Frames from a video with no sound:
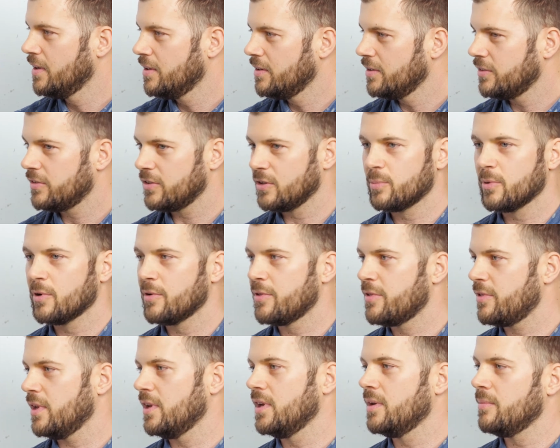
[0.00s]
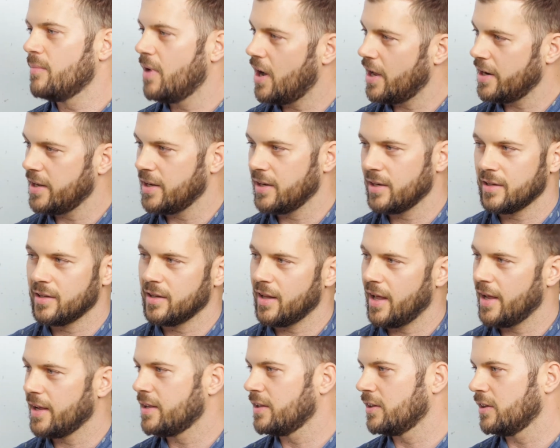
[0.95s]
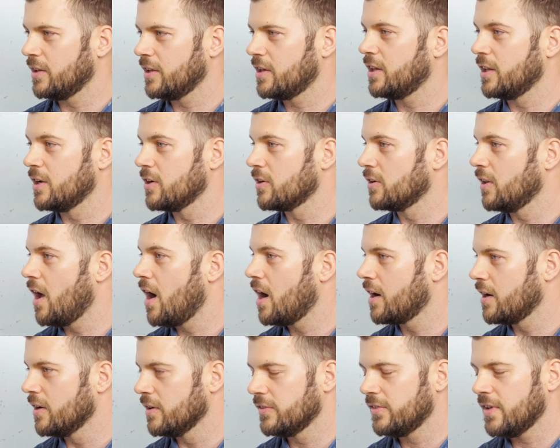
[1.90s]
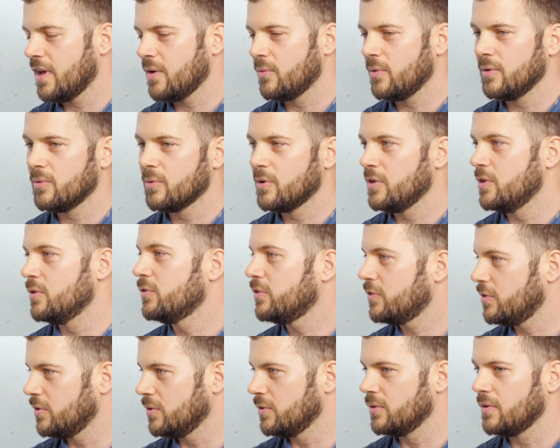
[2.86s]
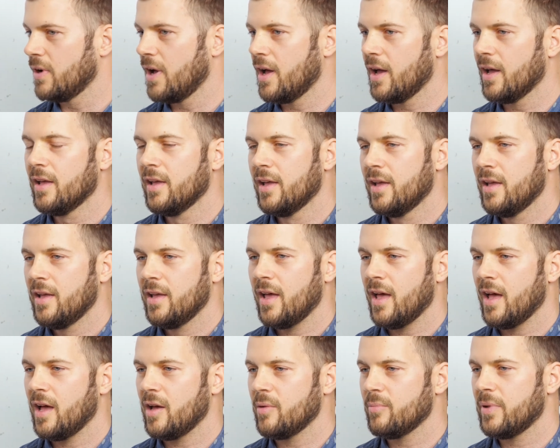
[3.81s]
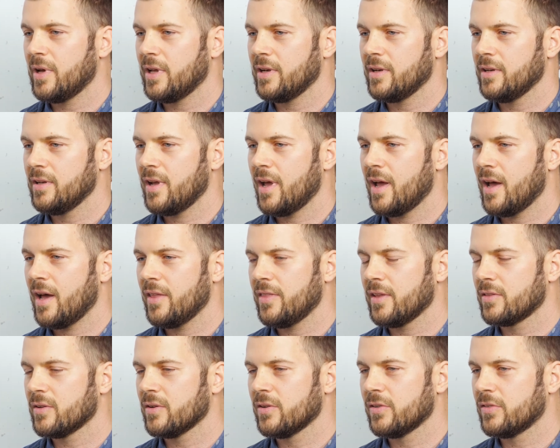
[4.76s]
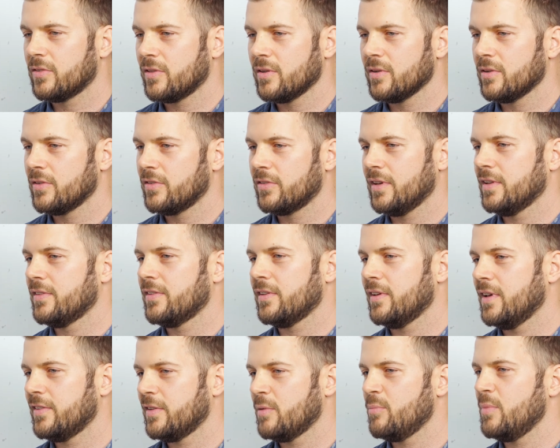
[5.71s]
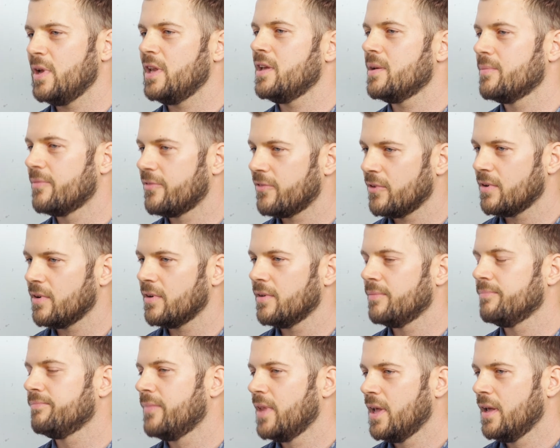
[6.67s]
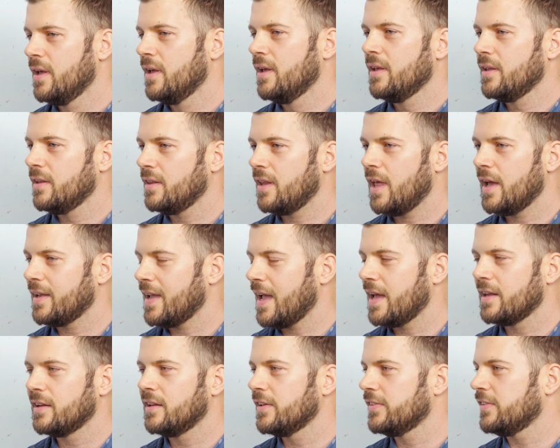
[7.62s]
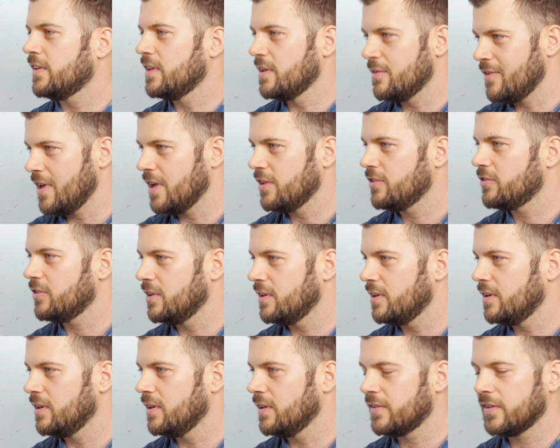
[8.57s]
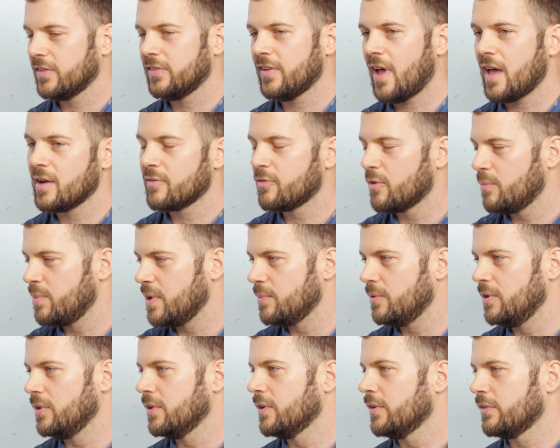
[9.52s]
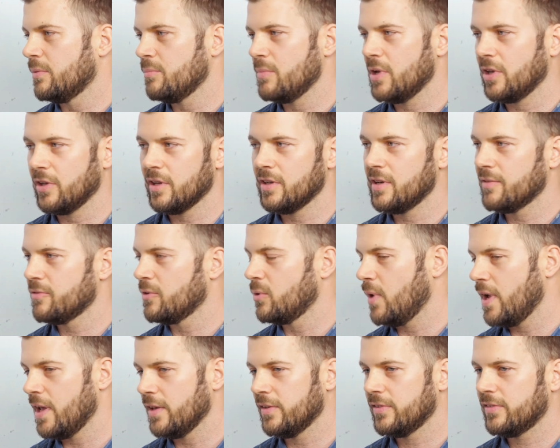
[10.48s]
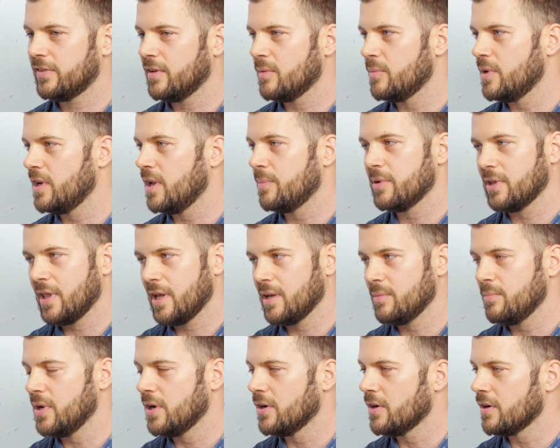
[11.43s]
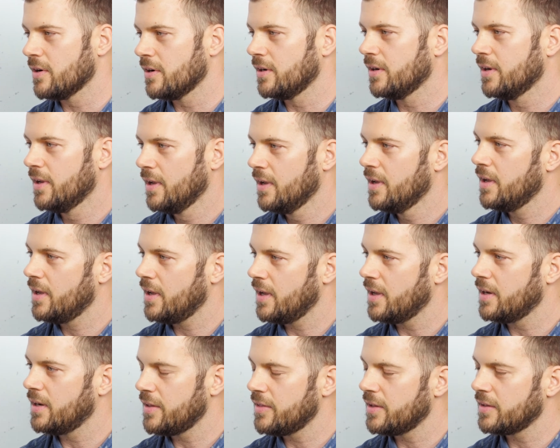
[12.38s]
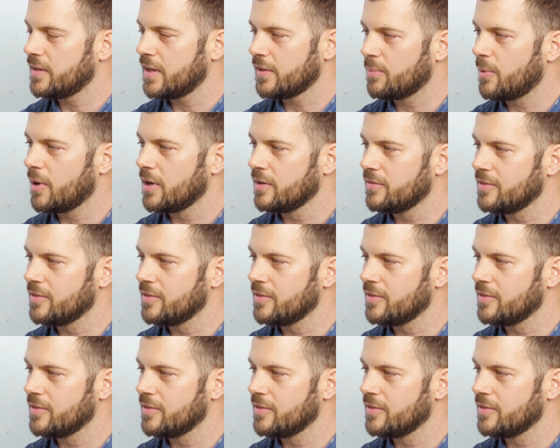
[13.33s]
super thin-bodied, like clear lagers that we were used to. But yeah, I think it's a medium for like endless innovation, and it's exciting for people. There's a million different ways to manipulate beer, and I think that's part of